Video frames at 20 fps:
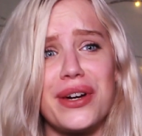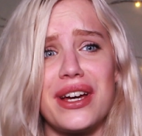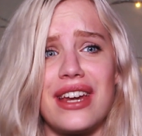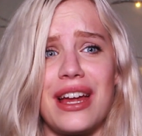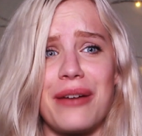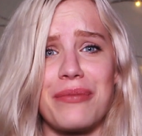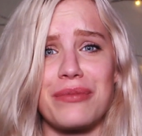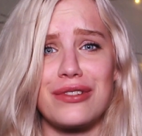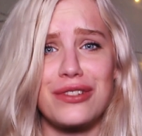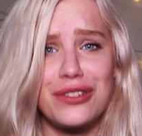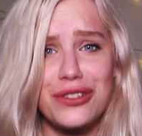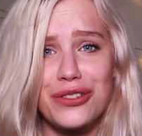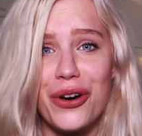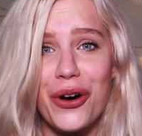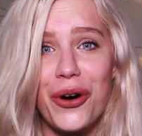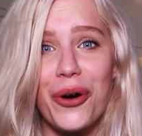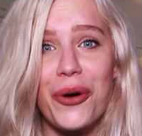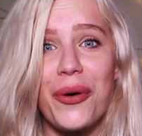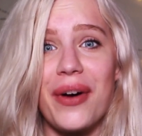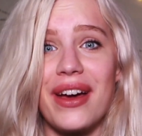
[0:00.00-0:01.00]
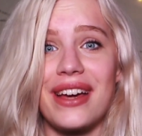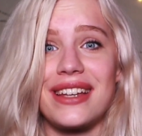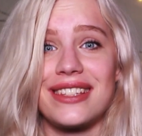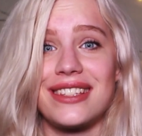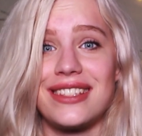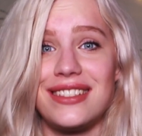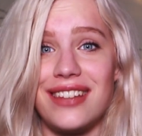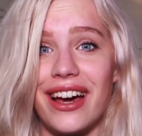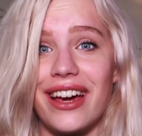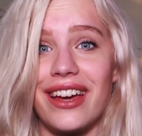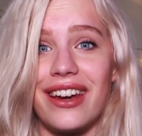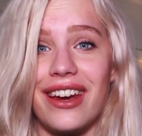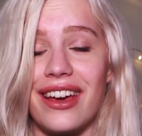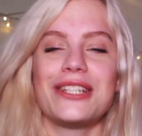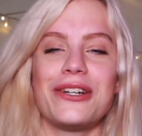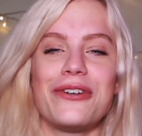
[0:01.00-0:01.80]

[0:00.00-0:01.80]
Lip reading: and I'm so excited.